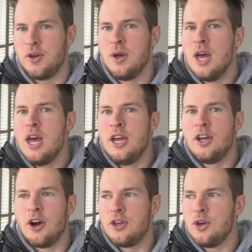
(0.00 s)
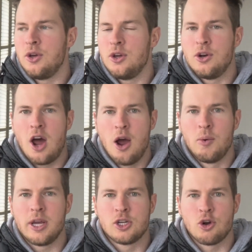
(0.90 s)
You, you know, you, you know
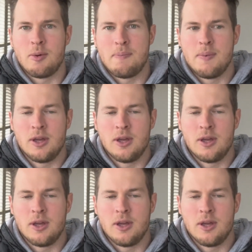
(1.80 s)
what your trauma,